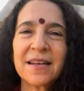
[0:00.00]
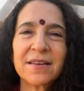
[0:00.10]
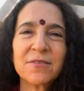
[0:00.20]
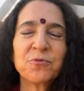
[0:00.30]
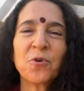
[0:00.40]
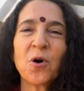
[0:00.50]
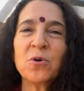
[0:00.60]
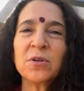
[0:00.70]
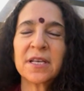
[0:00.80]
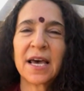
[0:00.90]

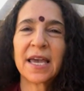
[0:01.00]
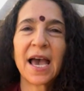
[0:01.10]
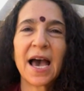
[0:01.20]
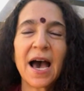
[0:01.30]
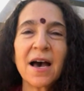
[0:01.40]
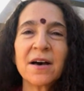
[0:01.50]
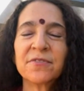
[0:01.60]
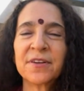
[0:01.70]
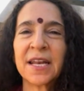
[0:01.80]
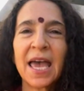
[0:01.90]
role did I
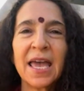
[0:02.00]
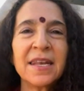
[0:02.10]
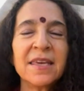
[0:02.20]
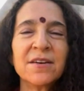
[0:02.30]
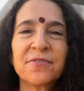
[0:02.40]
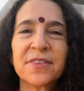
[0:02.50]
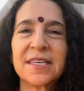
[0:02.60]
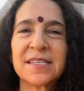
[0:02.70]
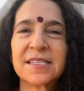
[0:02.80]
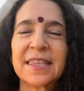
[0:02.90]
have in any of
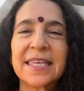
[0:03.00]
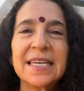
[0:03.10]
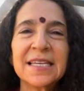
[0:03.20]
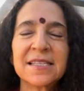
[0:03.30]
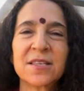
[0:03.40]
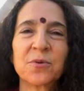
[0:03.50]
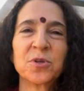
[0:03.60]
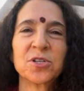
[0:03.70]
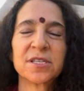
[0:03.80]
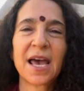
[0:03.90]
these things that
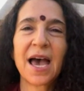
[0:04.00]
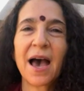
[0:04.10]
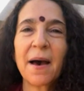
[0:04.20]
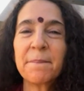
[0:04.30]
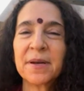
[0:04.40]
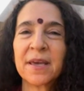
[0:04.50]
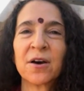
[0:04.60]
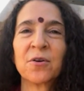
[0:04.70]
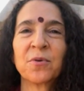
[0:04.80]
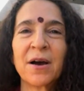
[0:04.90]
were just happening
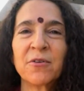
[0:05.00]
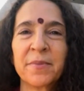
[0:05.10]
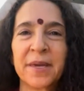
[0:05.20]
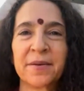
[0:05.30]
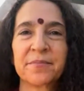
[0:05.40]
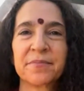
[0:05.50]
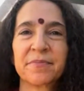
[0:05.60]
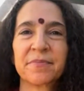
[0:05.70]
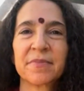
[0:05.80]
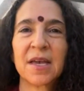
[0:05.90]
around me?
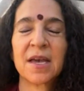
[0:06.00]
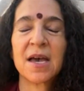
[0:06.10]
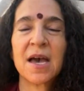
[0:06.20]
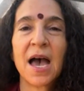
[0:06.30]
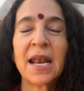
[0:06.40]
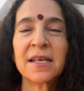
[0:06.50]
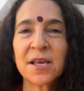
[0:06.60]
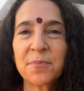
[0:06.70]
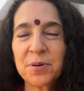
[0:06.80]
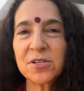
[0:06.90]
And as
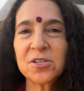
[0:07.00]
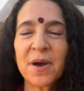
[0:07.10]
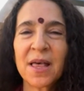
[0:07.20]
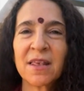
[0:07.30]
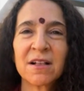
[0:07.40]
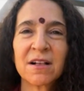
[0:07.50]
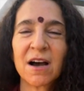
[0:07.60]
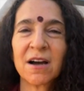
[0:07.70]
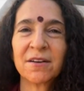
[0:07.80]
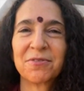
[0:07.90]
I pushed my little
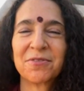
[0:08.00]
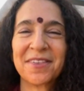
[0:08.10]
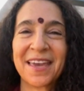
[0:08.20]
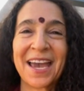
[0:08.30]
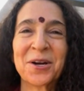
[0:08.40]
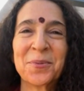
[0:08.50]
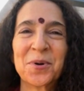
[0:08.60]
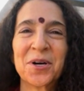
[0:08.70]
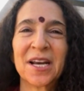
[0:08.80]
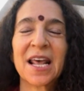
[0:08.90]
cart through the
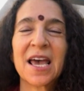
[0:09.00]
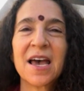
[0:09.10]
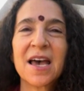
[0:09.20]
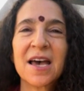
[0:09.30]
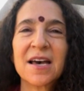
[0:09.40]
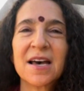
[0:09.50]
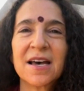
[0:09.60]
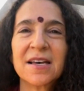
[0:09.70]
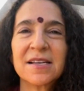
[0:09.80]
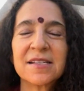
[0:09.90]
airport,
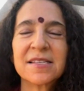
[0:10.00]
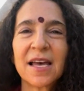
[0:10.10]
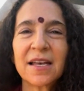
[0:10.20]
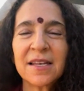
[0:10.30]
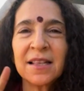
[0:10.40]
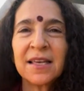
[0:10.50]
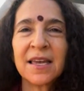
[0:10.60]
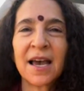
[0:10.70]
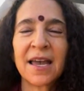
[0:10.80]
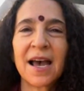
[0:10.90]
suddenly
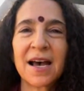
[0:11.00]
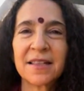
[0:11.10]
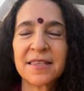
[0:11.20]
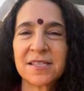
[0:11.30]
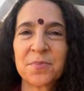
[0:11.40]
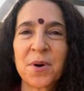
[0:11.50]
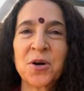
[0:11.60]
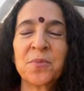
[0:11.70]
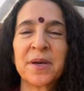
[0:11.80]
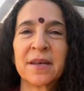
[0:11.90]
I had this
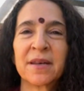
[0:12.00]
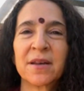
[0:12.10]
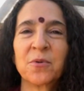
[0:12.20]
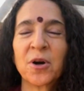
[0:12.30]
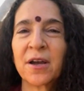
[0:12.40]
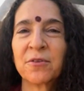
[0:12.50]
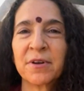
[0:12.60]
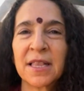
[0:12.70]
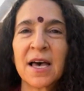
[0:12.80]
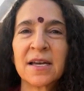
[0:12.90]
moment where I
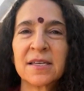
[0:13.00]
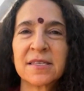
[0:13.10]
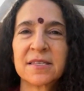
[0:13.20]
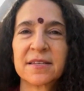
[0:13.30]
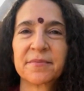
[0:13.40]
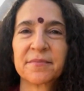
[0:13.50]
realized